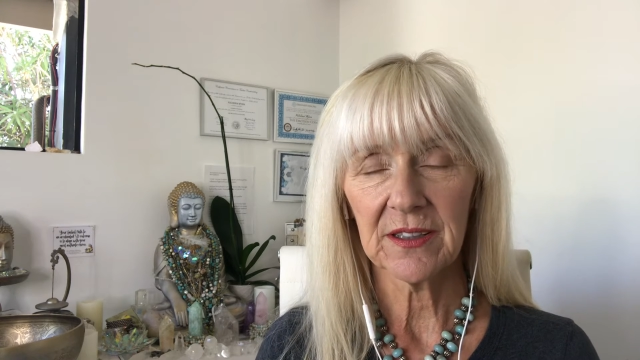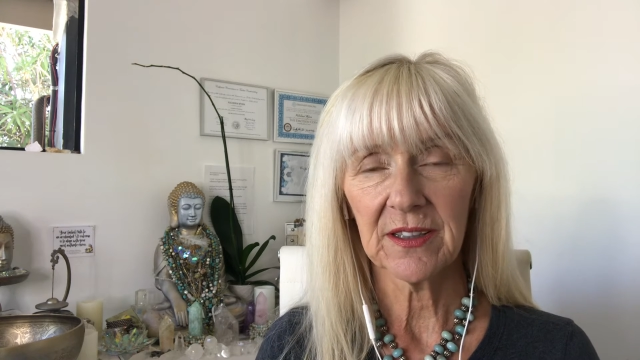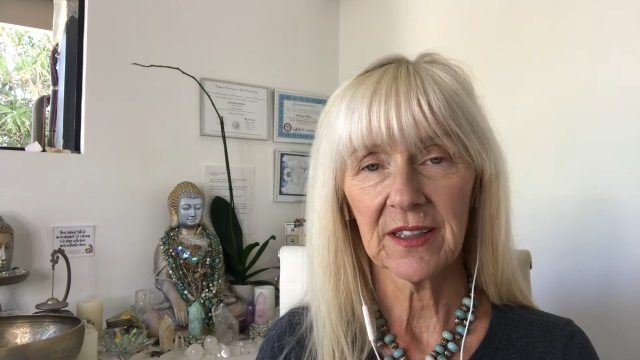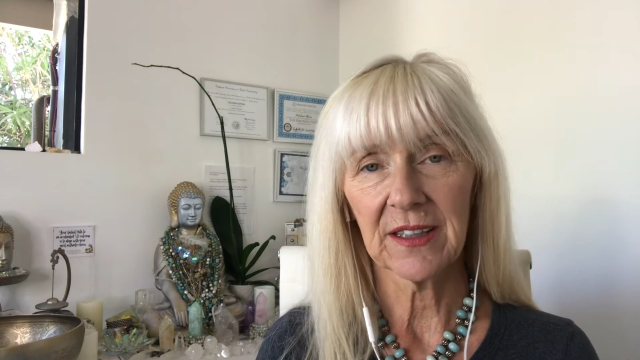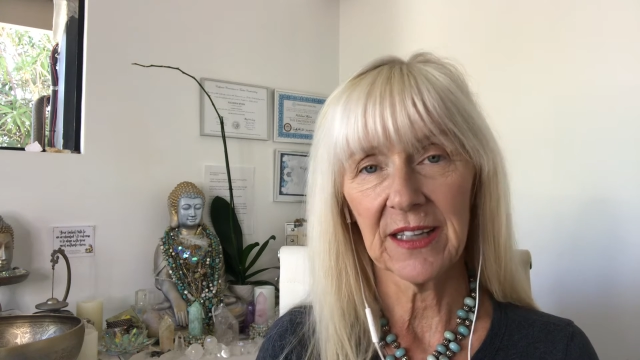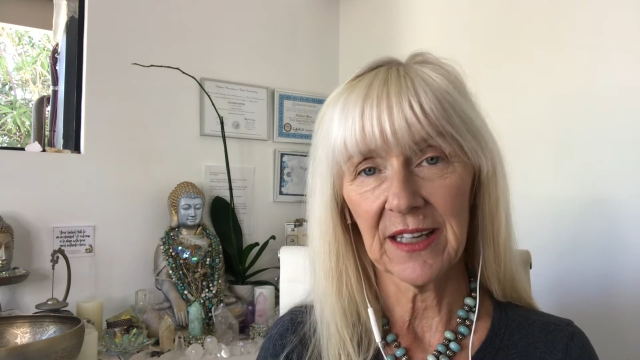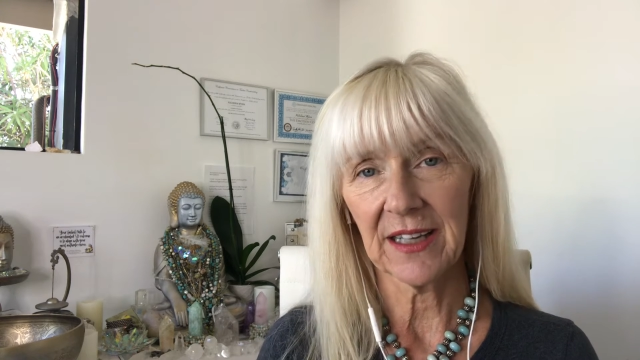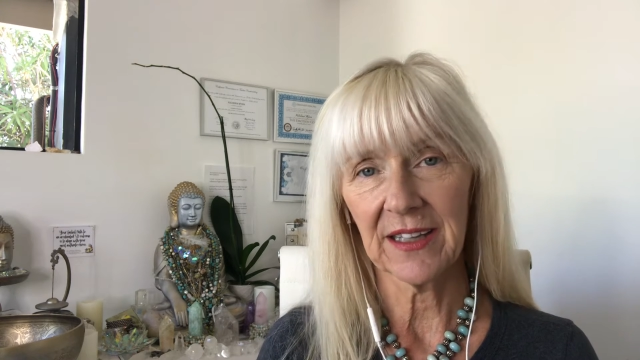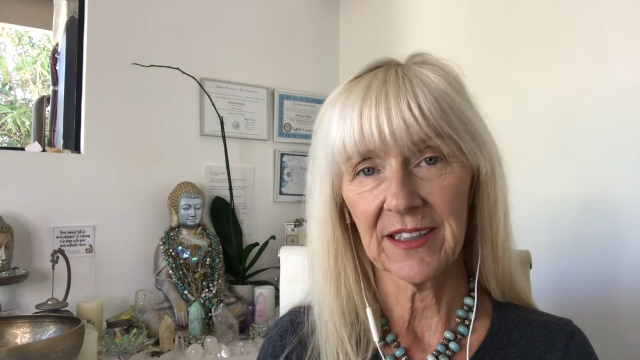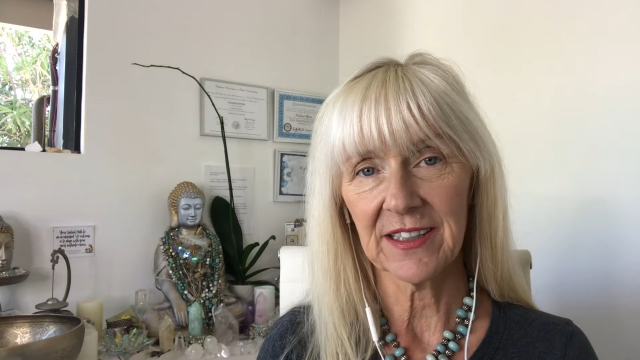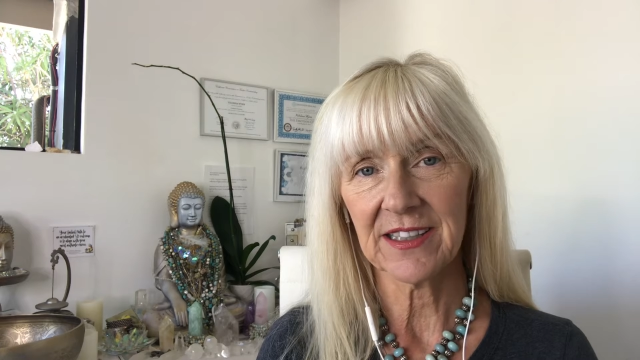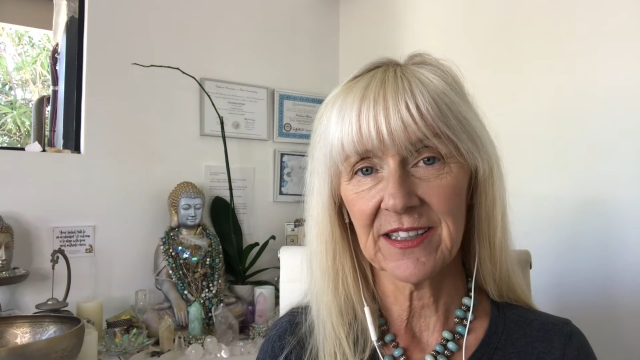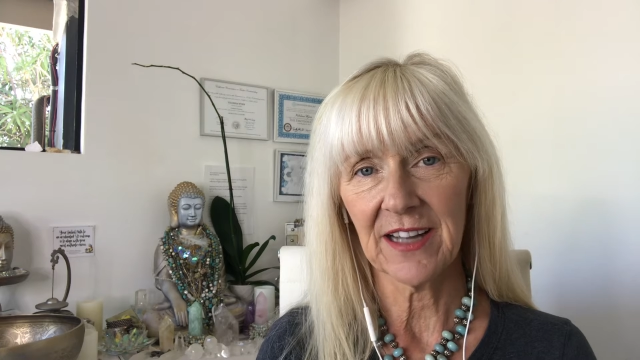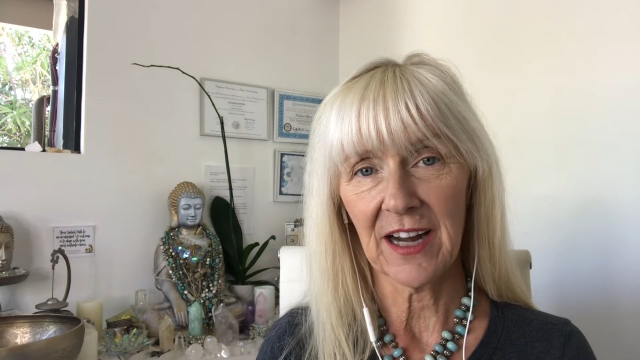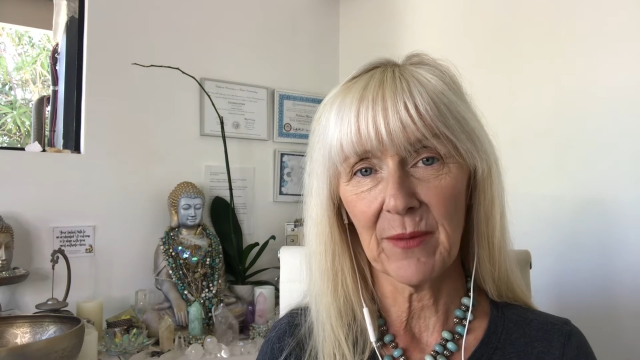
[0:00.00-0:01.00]
Again,
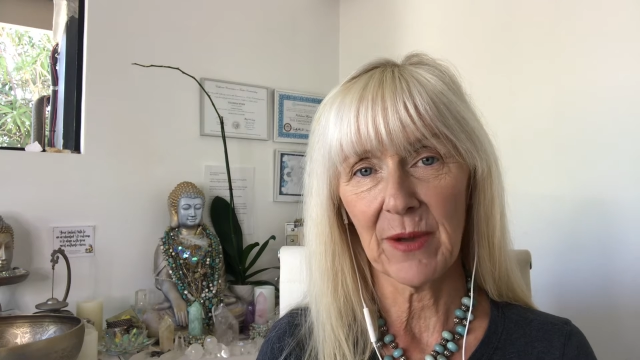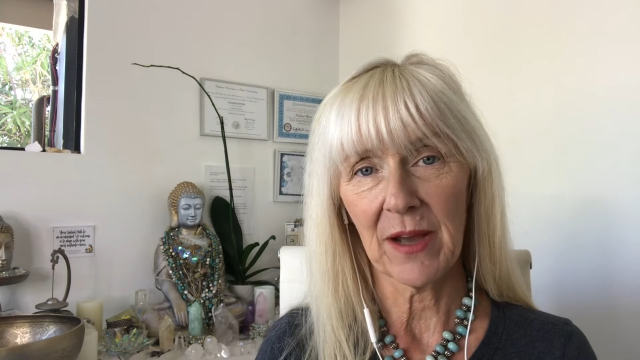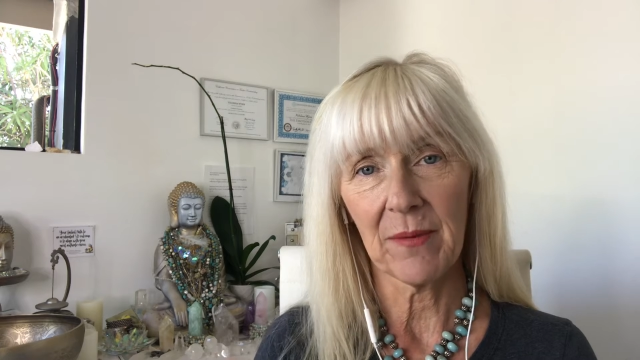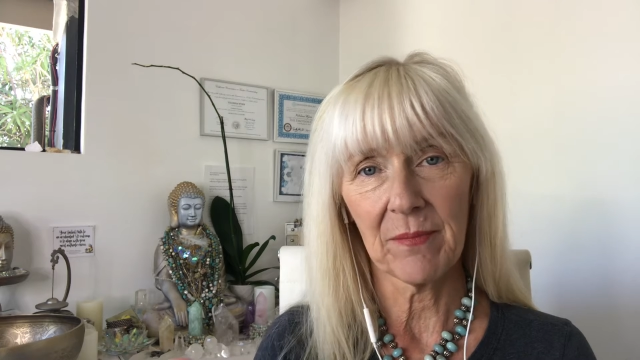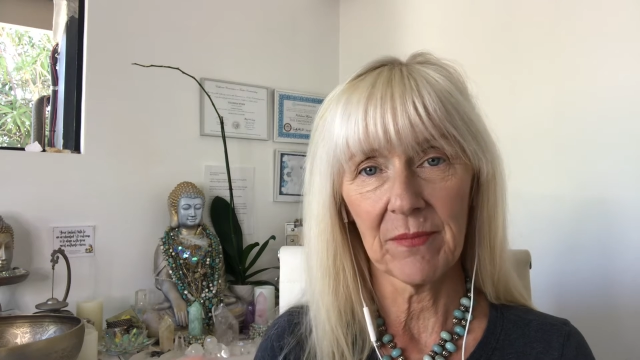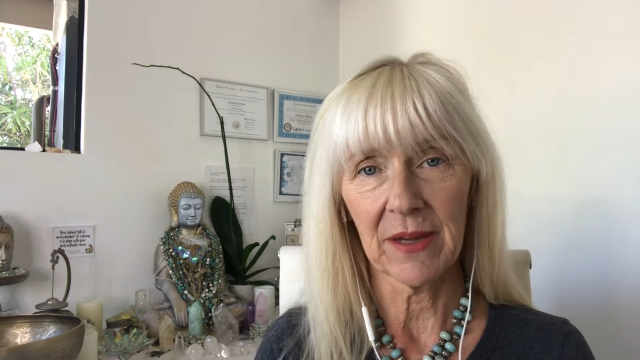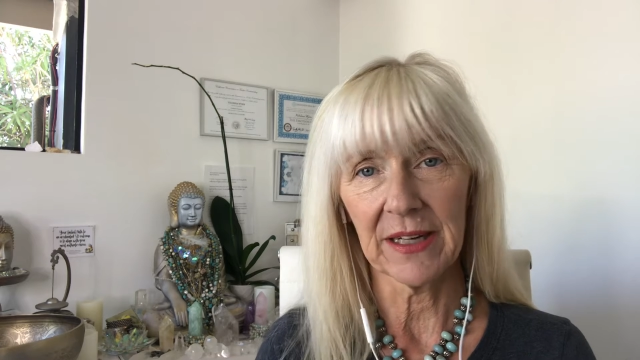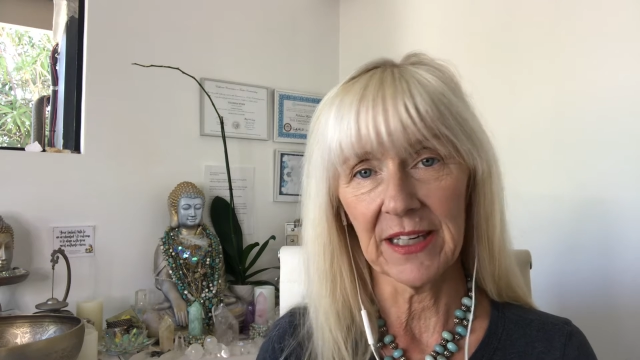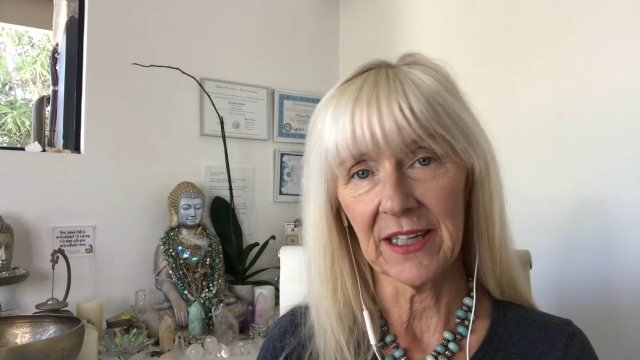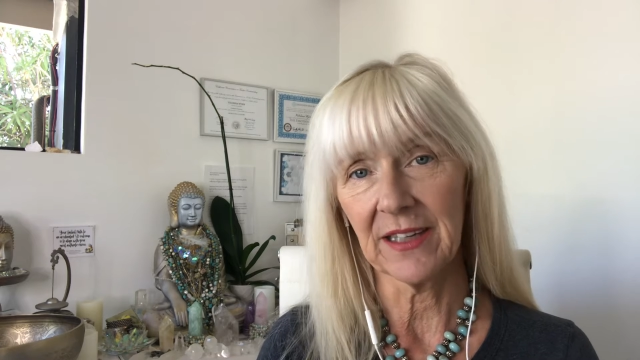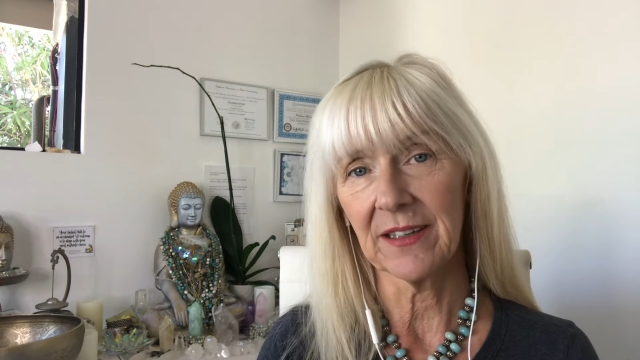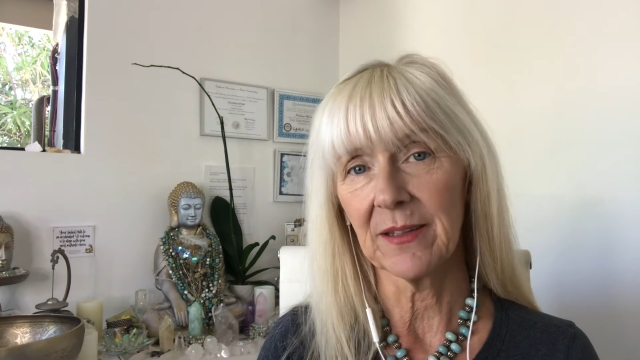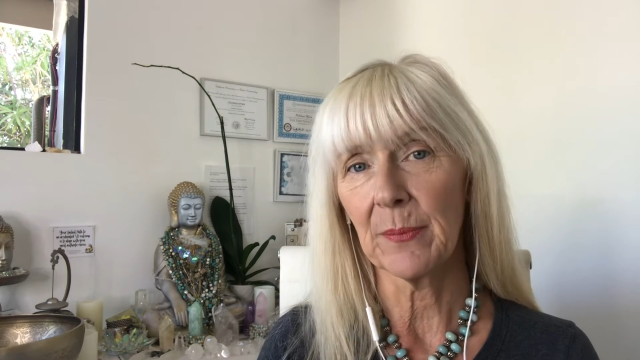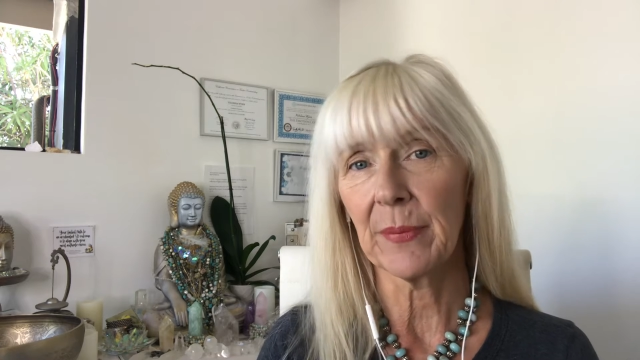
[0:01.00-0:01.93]
it's not about money and the